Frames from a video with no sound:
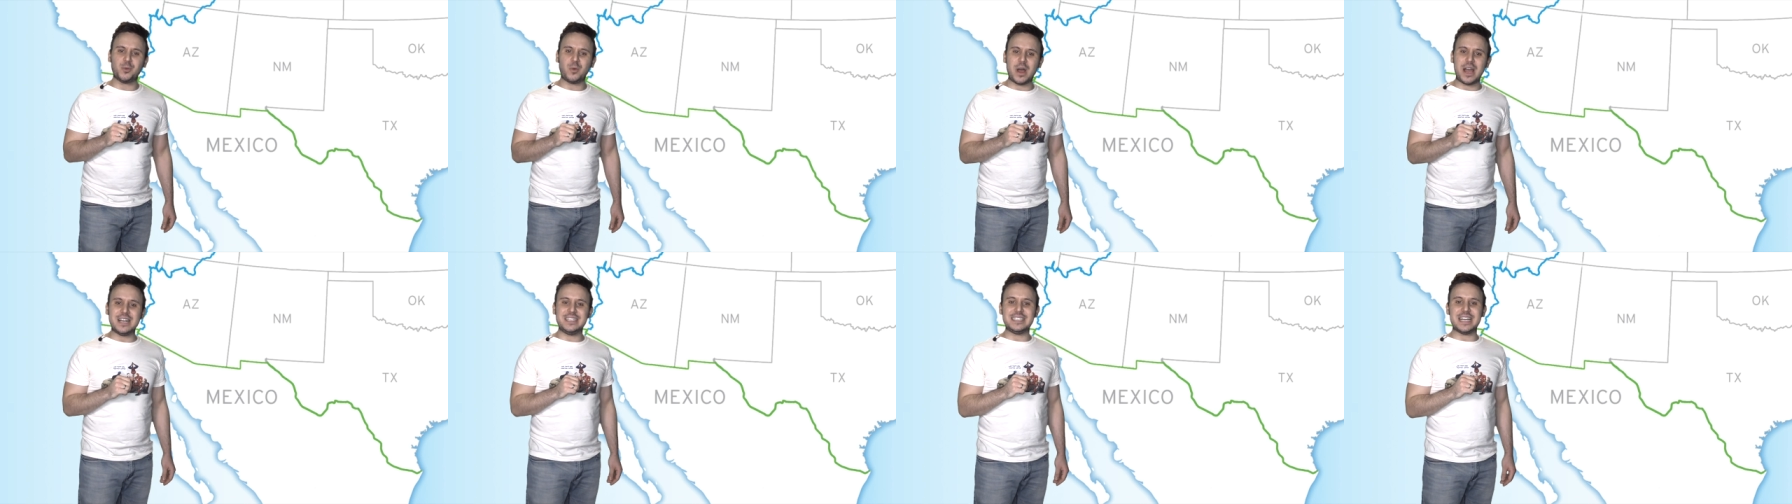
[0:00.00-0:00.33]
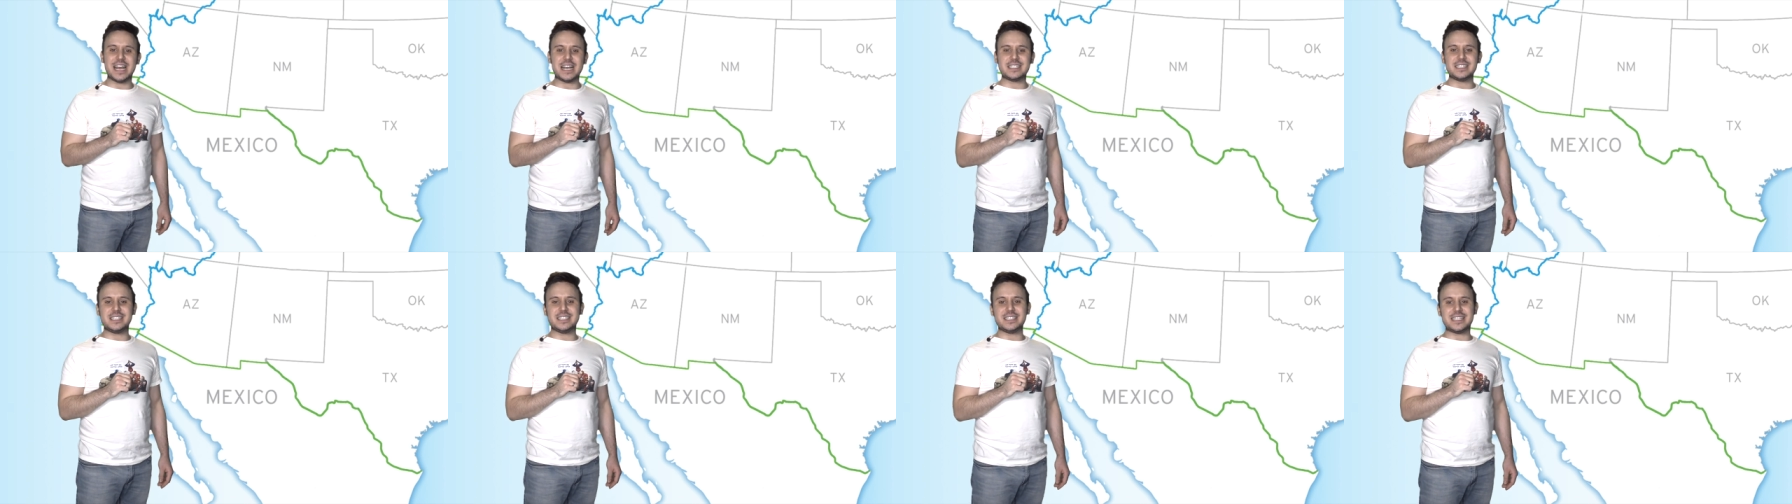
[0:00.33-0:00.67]
why
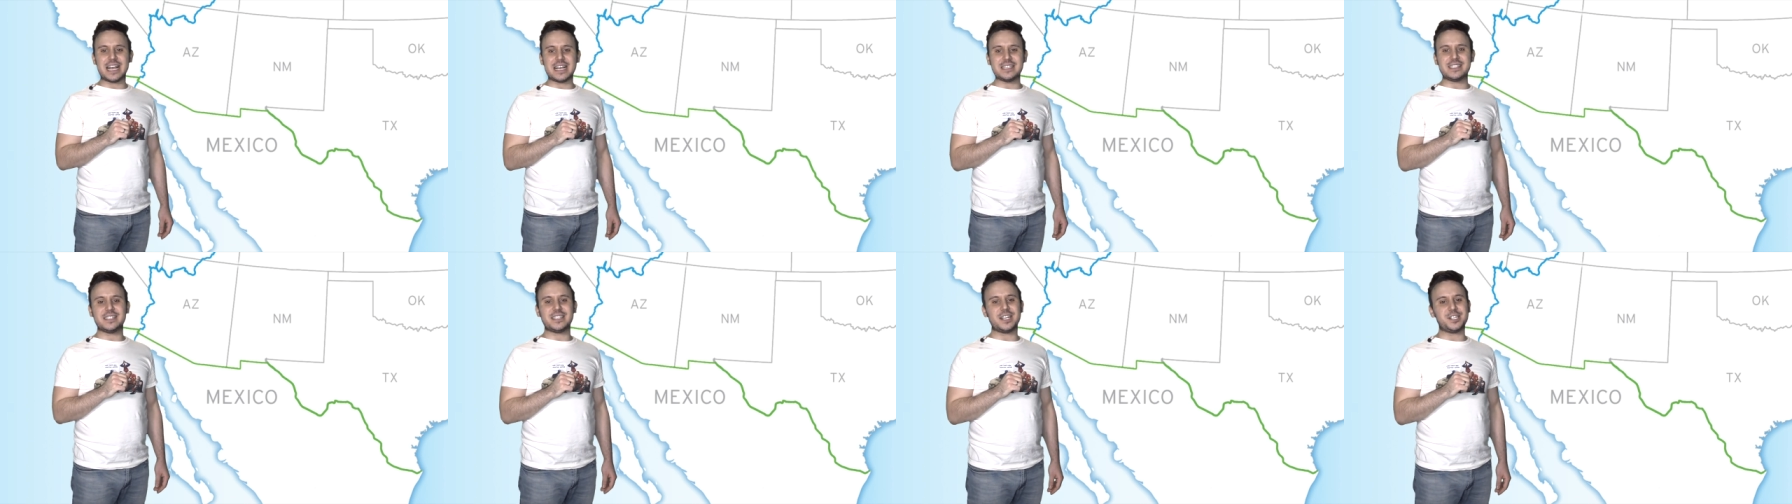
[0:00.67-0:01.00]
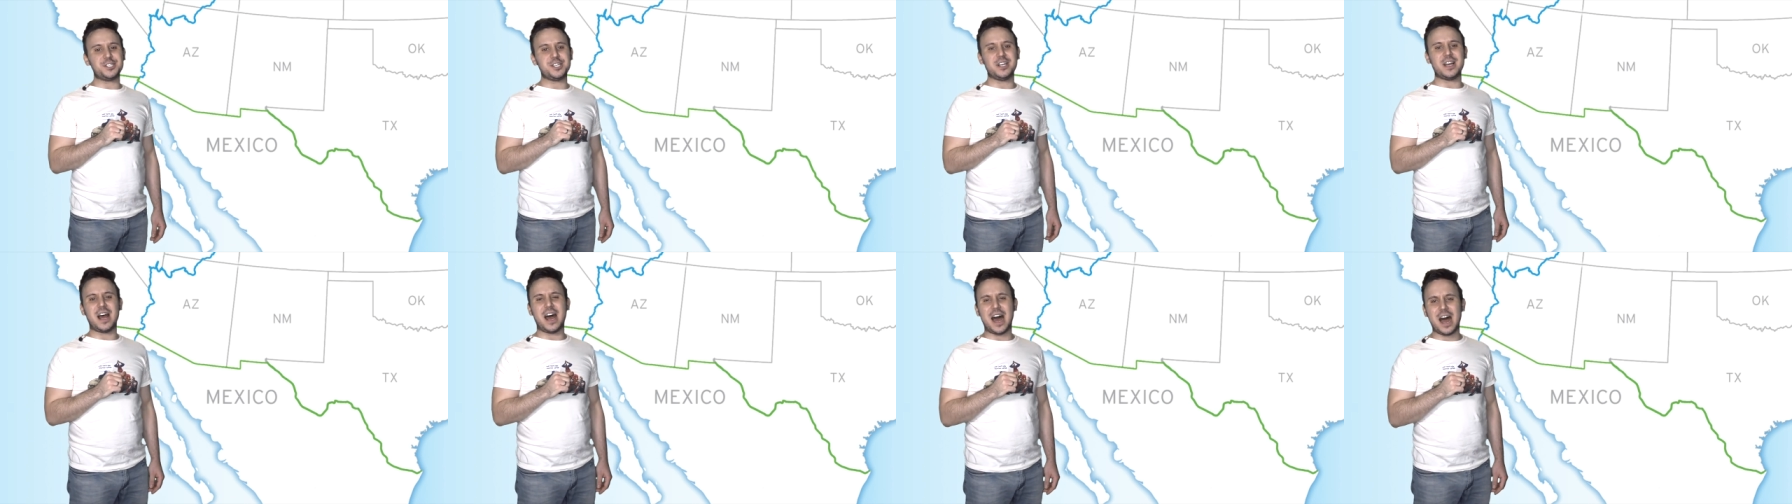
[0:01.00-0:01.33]
Texas has
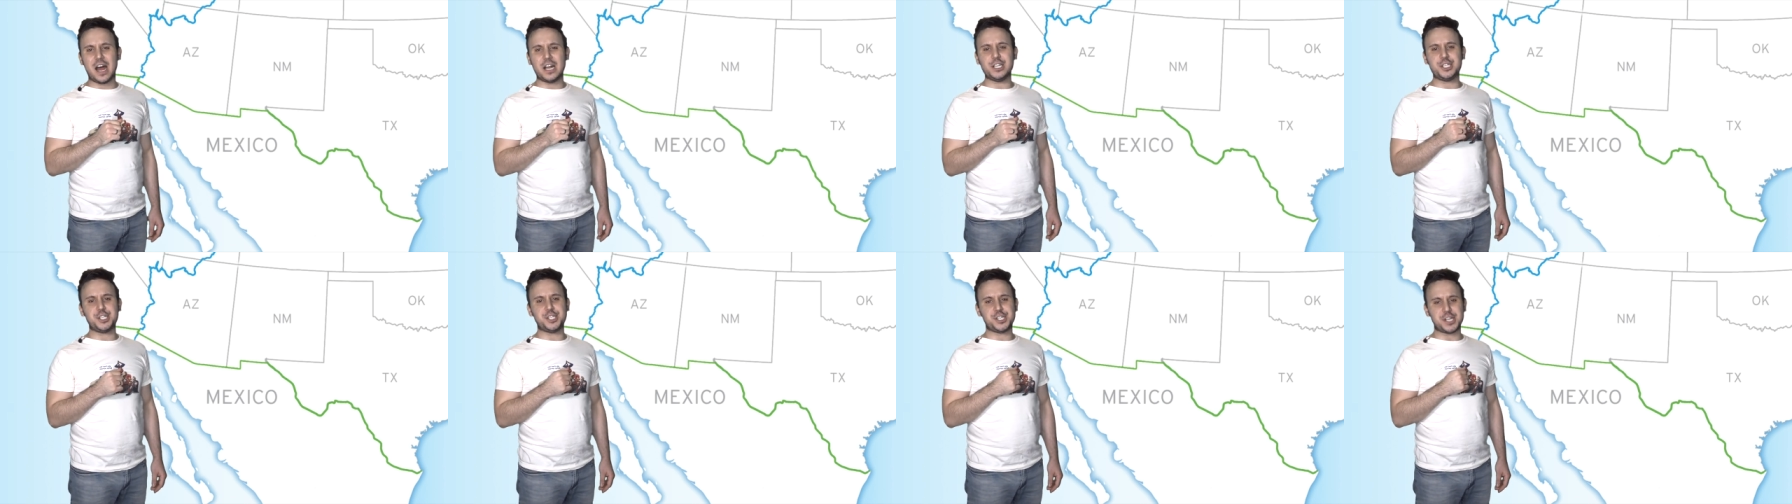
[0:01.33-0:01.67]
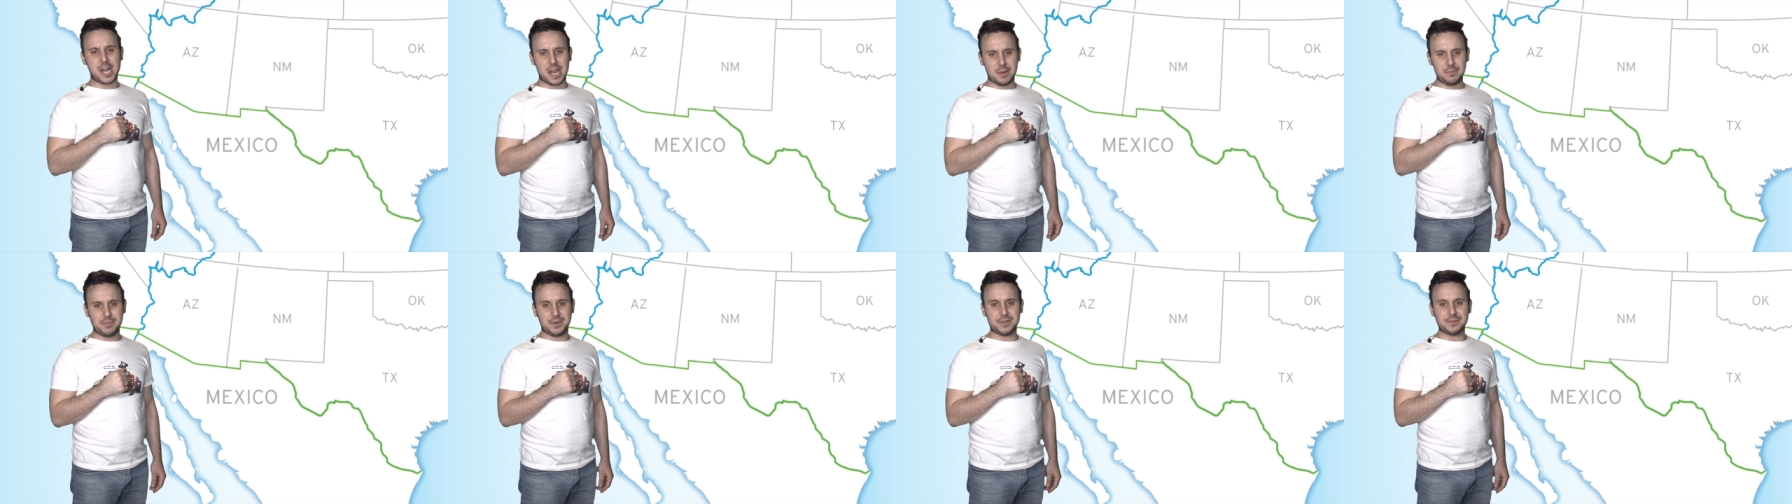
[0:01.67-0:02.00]
such an odd
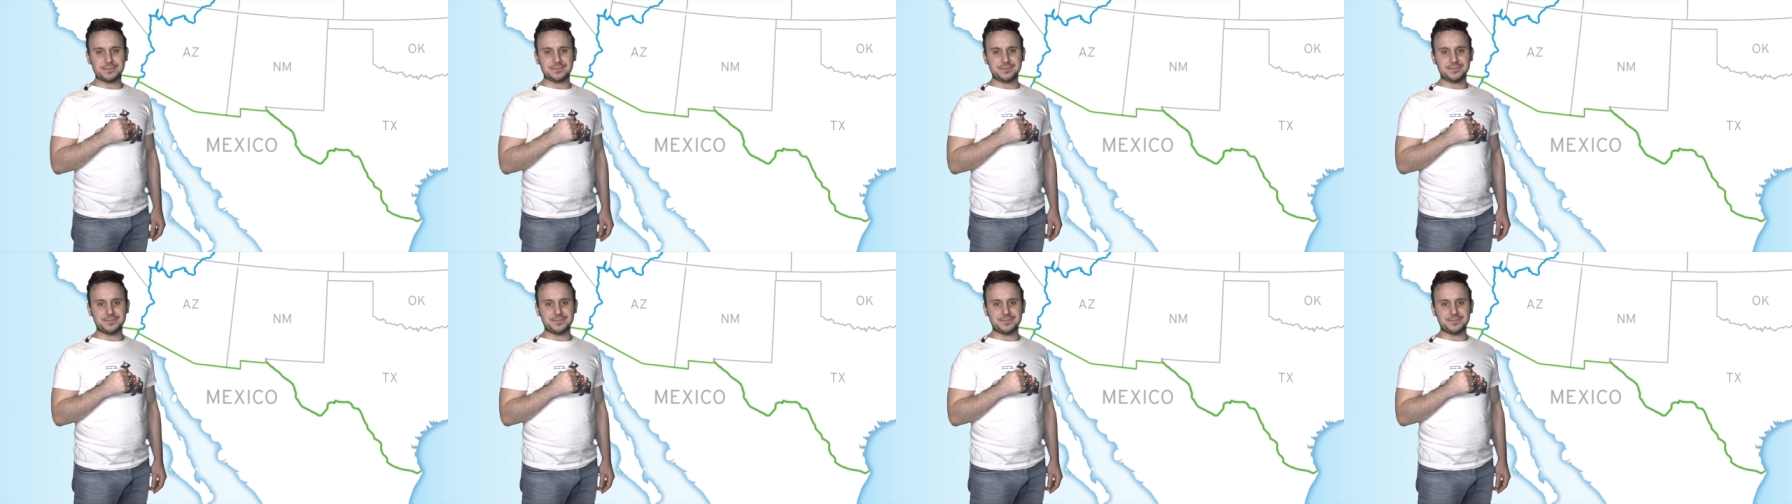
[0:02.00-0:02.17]
shape?